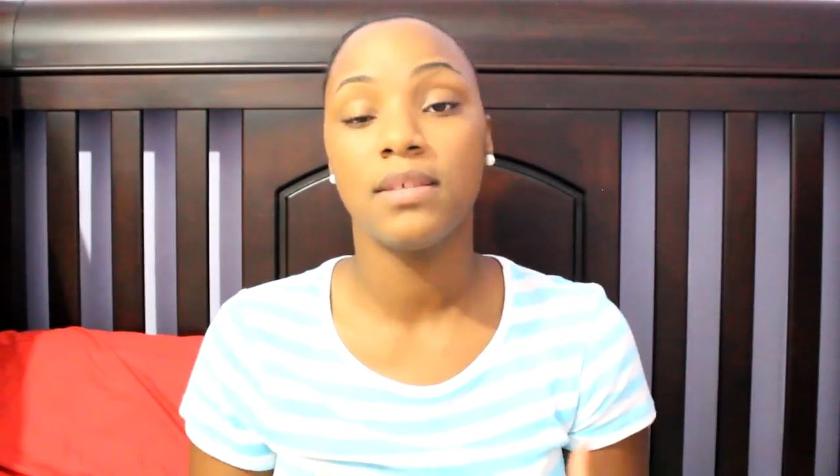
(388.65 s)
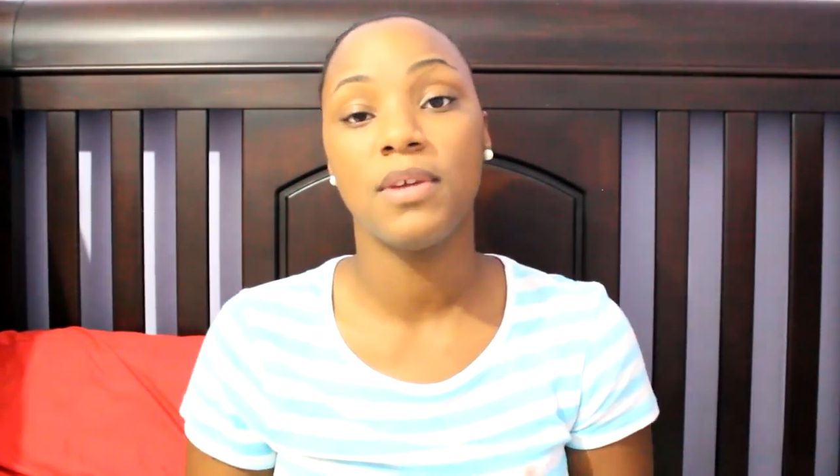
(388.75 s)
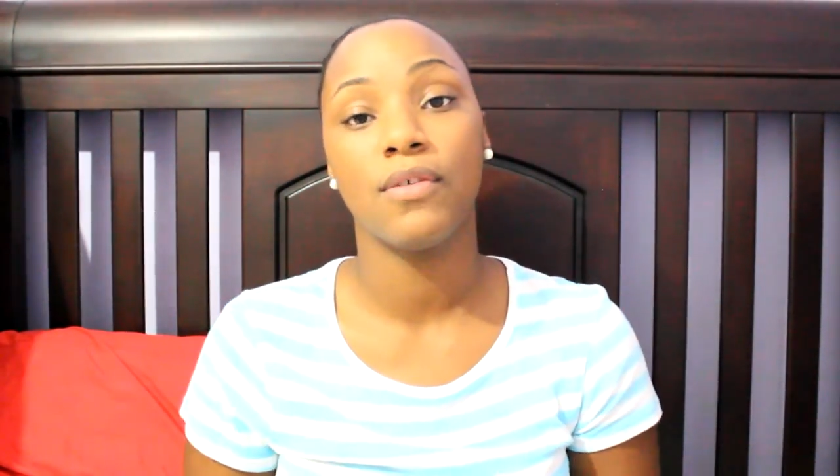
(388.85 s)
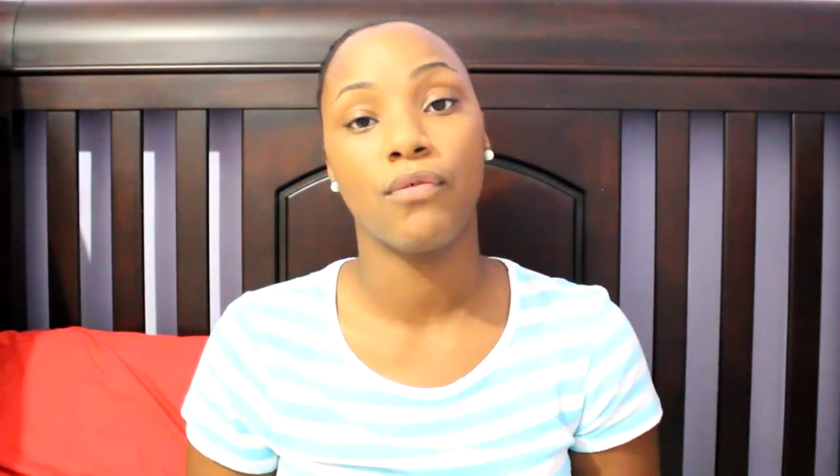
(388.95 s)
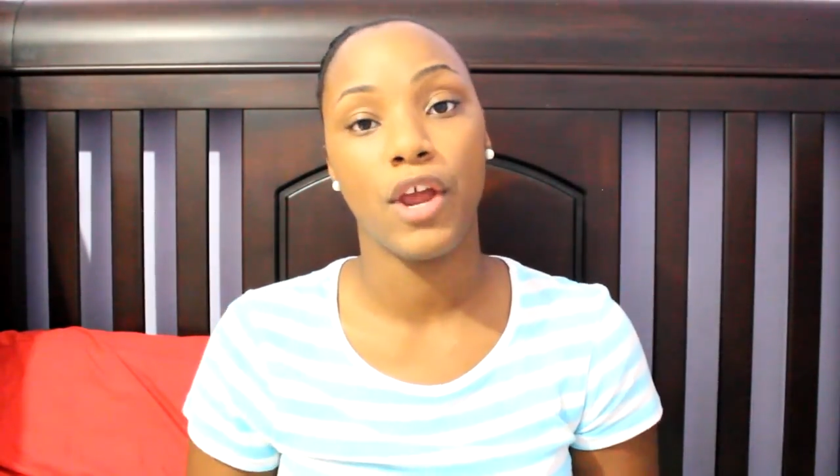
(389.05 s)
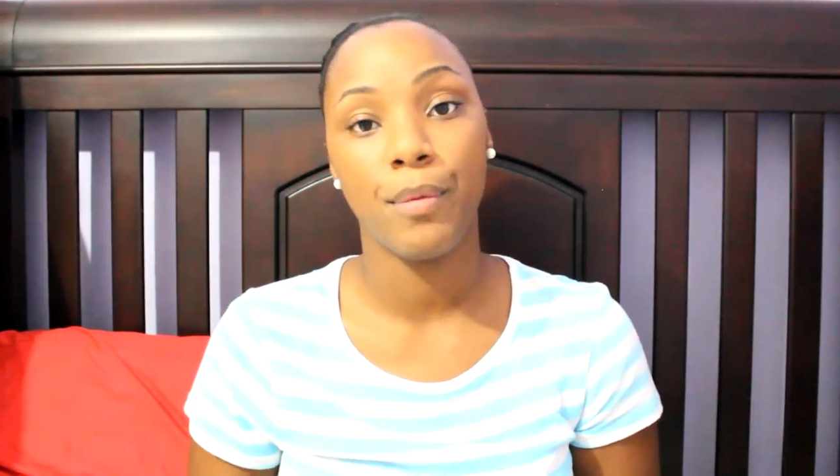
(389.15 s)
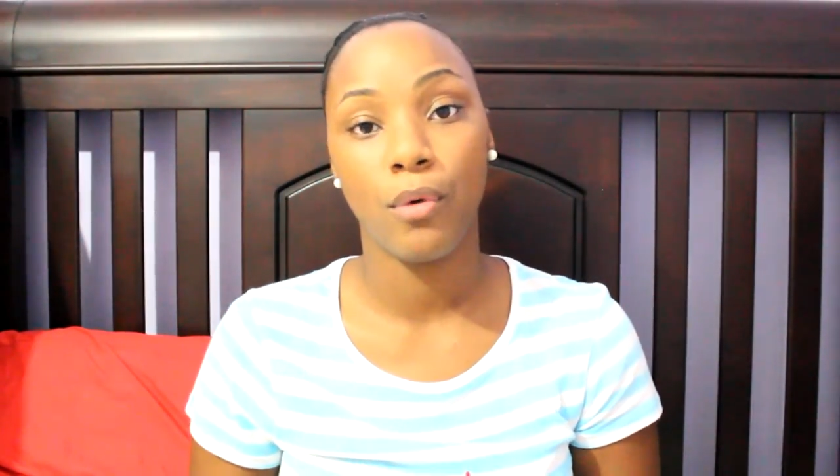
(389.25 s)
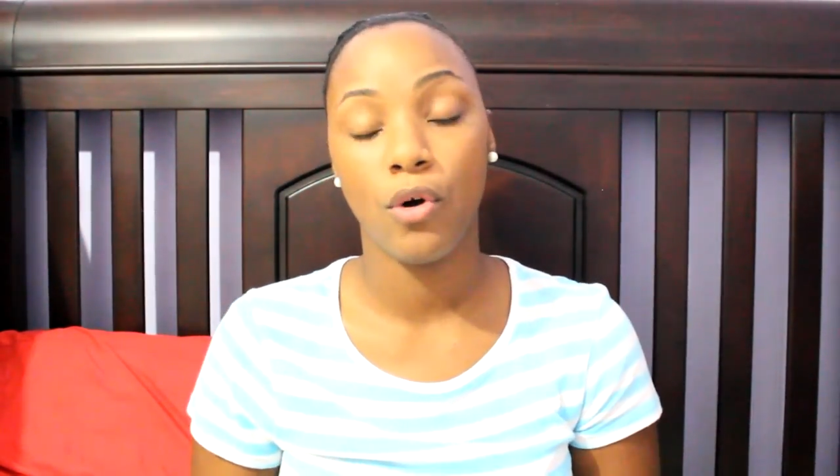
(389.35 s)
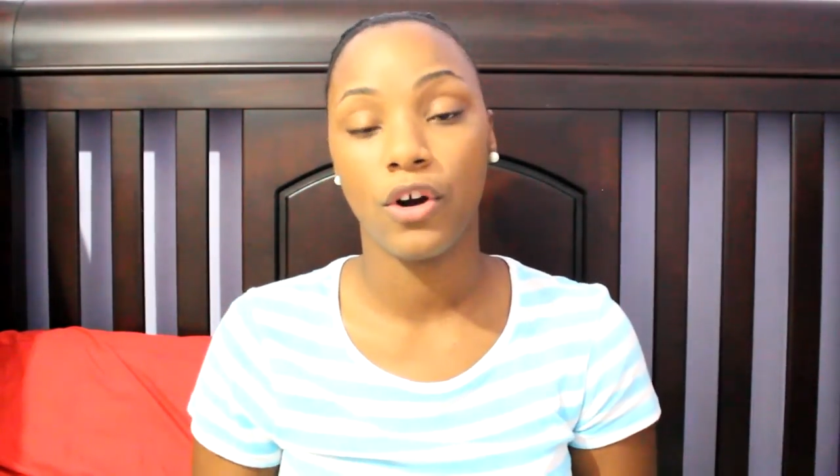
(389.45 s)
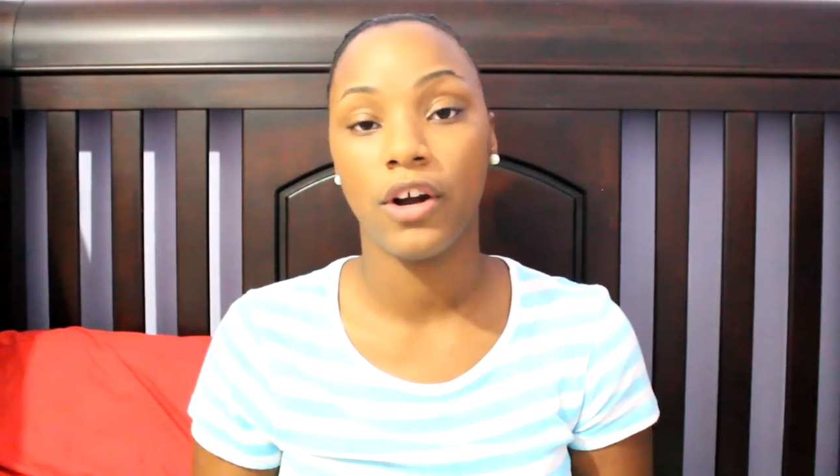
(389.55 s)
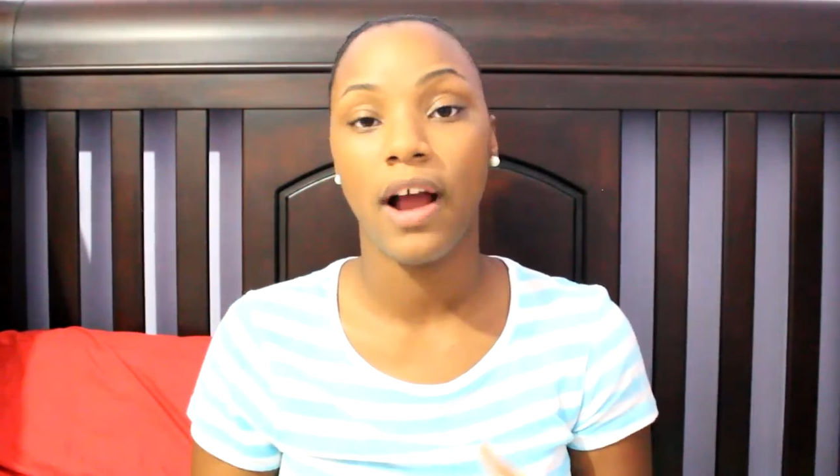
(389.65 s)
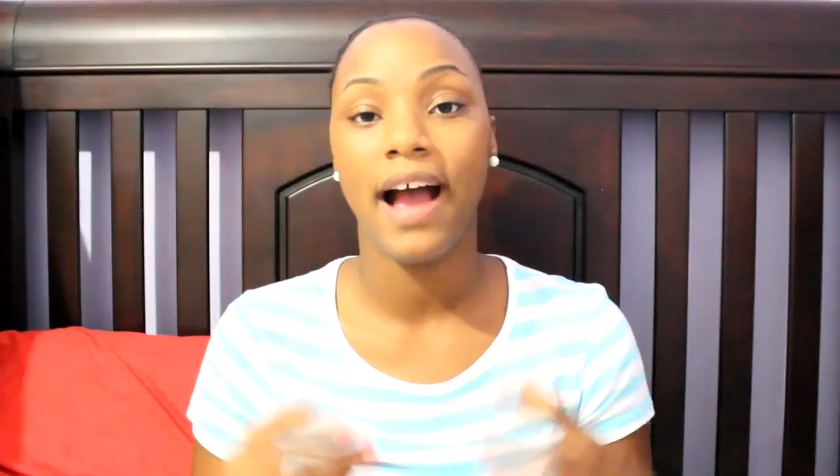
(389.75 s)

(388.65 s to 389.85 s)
to be a freight broker,